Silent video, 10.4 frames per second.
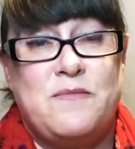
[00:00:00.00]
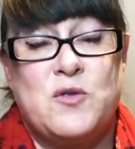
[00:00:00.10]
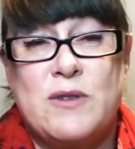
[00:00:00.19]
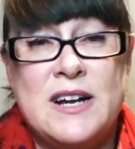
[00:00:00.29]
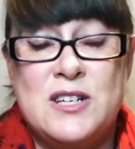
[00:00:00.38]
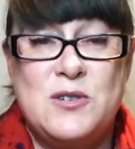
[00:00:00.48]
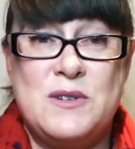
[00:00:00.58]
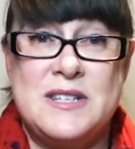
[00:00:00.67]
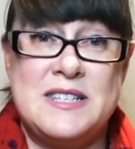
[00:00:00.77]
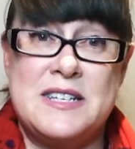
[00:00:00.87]

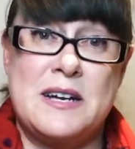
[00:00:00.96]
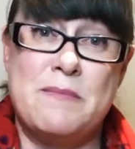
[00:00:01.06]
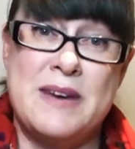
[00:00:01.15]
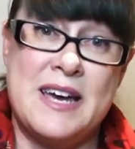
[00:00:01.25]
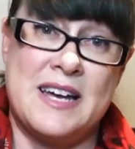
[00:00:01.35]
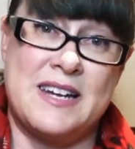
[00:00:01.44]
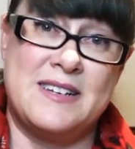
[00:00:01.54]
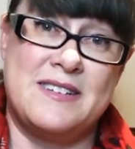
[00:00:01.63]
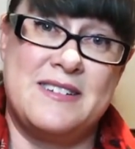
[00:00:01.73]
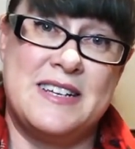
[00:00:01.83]
Gratitude isn't a
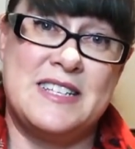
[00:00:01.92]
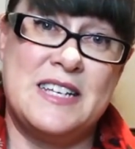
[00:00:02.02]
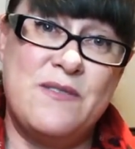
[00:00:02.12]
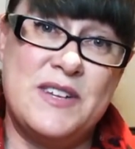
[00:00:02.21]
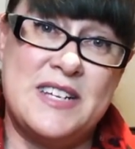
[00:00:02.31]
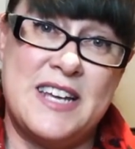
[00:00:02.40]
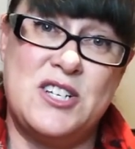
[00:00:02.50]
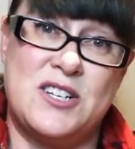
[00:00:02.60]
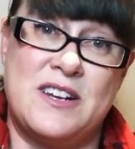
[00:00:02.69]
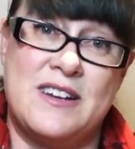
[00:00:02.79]
command, it's an
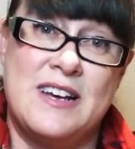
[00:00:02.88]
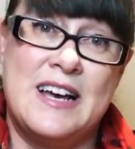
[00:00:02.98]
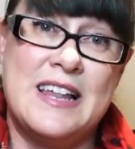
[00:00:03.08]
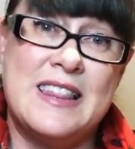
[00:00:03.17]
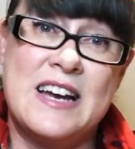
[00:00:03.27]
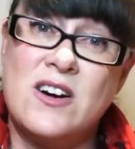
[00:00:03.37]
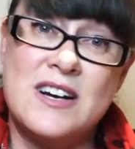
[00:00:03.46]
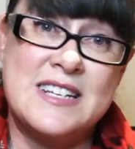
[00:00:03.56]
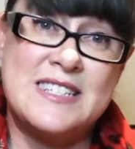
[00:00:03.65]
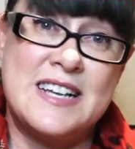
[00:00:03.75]
invitation that
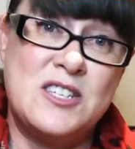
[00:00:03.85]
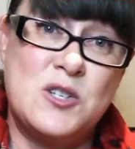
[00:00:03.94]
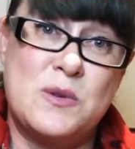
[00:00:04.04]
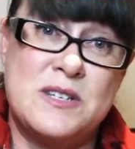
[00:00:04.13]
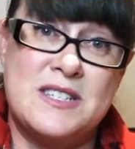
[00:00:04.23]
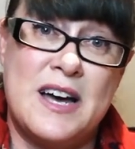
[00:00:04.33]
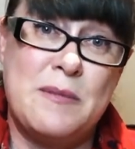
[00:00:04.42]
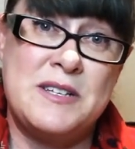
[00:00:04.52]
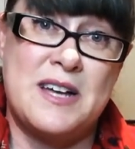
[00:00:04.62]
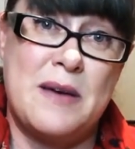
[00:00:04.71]
God extends to us time
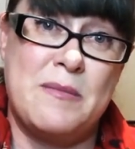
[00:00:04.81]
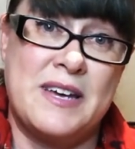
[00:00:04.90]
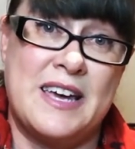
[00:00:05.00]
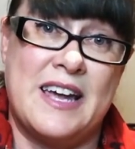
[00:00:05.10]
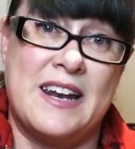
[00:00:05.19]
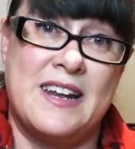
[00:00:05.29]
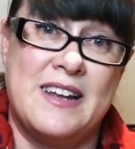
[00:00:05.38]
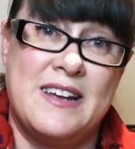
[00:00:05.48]
and time again.